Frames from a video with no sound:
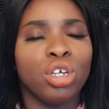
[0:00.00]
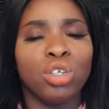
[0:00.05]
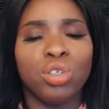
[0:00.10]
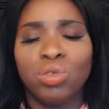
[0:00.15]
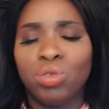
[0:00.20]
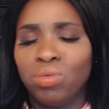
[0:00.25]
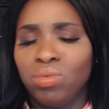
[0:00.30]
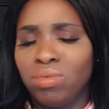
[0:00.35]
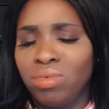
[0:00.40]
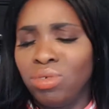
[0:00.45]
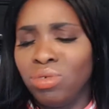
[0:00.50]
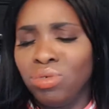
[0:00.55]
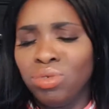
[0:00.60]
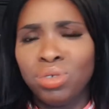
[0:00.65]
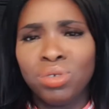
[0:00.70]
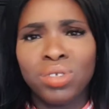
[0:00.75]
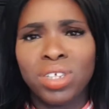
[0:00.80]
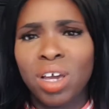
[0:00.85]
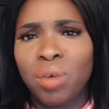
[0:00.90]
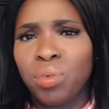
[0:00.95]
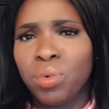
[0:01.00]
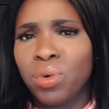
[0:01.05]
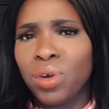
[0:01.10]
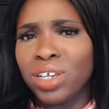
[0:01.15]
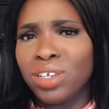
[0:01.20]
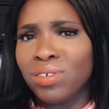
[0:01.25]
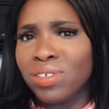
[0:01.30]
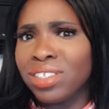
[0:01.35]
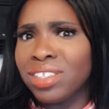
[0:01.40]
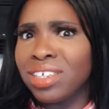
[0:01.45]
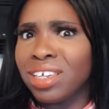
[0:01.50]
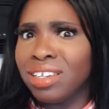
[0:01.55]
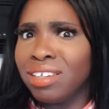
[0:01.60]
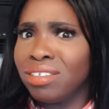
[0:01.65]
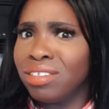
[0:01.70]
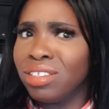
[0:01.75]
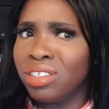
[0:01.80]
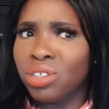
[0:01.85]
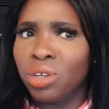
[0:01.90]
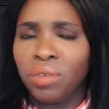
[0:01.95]
you, you use their water and your skin
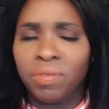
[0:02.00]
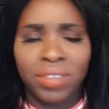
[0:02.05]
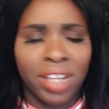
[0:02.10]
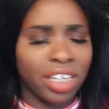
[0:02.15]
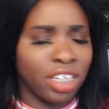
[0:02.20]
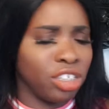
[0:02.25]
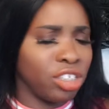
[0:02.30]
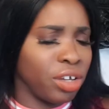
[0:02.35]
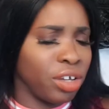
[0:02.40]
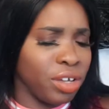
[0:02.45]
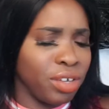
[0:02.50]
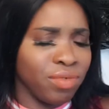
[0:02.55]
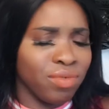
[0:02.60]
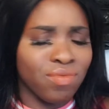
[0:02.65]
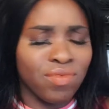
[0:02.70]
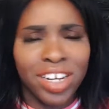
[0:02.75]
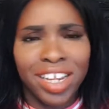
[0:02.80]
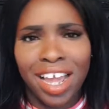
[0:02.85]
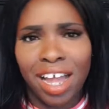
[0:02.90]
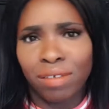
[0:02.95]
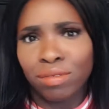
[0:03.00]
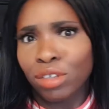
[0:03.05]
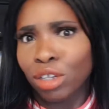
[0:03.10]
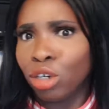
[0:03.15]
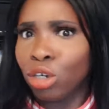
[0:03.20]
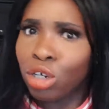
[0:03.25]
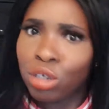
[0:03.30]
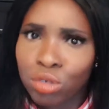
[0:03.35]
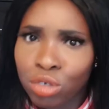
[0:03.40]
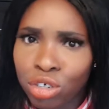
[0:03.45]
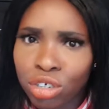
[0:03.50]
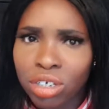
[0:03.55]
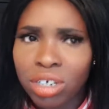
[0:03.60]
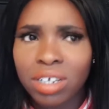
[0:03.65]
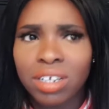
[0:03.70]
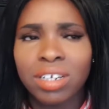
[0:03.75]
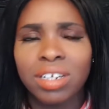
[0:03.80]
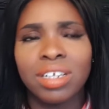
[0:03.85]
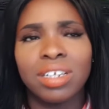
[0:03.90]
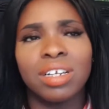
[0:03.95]
is soft. Like, you don't even really have to
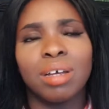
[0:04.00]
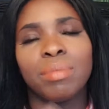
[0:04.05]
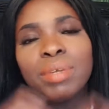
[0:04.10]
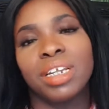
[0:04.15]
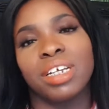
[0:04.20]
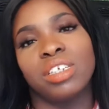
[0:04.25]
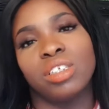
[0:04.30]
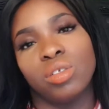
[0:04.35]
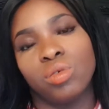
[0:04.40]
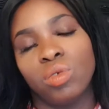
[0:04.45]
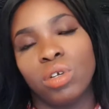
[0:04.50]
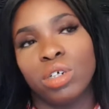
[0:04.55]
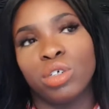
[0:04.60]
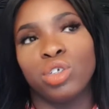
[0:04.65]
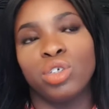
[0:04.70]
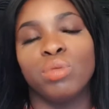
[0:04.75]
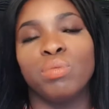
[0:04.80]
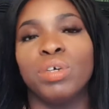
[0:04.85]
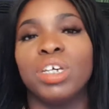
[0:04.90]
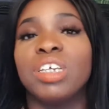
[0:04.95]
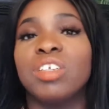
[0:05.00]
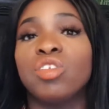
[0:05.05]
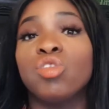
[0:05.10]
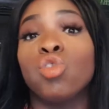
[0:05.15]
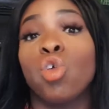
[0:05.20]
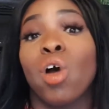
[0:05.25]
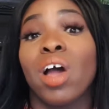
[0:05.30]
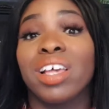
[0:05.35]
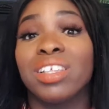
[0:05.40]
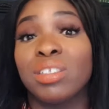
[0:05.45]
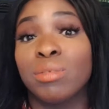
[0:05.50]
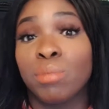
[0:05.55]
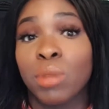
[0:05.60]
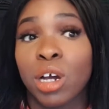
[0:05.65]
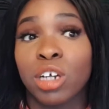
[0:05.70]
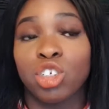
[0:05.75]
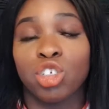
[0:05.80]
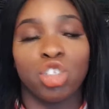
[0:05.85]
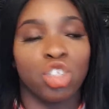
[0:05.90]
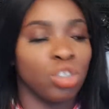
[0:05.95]
lotion. And I mean, I still lotion, but it's not as
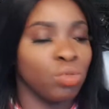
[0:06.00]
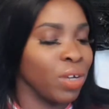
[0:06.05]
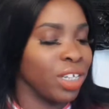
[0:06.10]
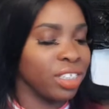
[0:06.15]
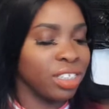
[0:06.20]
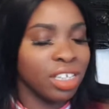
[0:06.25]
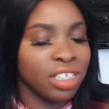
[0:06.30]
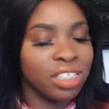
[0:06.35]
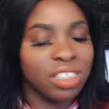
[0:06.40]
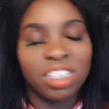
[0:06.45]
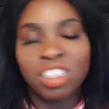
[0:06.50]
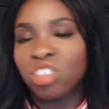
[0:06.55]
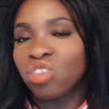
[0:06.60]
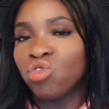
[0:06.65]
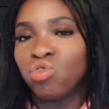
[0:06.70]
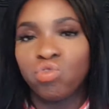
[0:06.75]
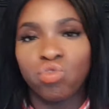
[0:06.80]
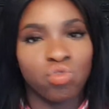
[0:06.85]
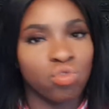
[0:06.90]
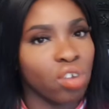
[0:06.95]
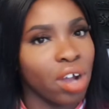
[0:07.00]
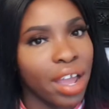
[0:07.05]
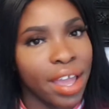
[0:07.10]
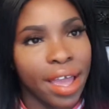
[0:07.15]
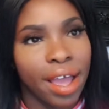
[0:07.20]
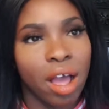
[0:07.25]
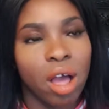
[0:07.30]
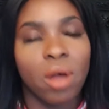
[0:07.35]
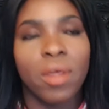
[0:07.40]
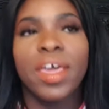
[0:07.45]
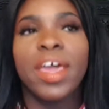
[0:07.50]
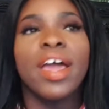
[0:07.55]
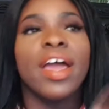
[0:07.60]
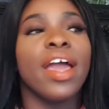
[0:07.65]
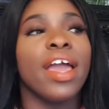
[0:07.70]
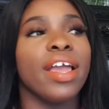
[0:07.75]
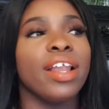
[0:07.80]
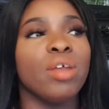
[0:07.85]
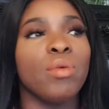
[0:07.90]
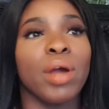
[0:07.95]
much. My skin doesn't dry out.
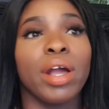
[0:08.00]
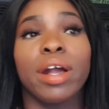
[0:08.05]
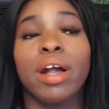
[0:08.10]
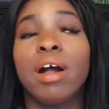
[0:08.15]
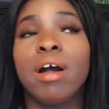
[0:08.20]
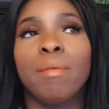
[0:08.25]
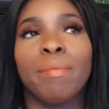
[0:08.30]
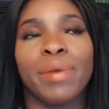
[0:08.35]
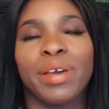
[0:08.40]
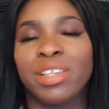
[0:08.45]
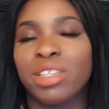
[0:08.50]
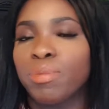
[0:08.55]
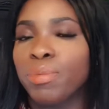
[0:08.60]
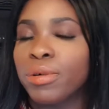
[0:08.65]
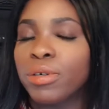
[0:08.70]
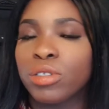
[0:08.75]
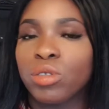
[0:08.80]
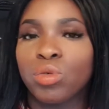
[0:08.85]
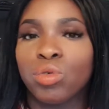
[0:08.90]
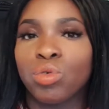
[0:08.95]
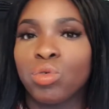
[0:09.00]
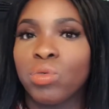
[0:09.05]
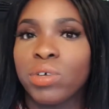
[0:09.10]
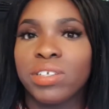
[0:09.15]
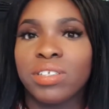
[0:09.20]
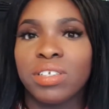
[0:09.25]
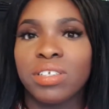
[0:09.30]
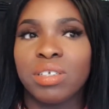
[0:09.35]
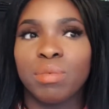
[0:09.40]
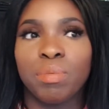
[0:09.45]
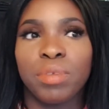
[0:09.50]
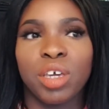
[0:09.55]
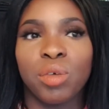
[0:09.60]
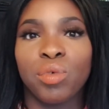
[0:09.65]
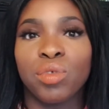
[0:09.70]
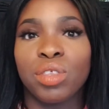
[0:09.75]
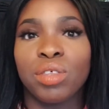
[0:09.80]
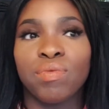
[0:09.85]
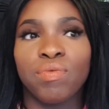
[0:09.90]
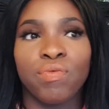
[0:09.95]
Anyway, my spots would always disappear
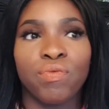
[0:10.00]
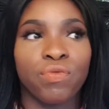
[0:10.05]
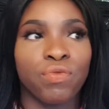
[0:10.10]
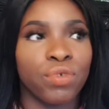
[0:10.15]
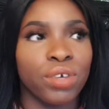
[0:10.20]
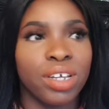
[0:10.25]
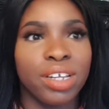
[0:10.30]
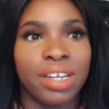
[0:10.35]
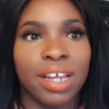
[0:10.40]
within three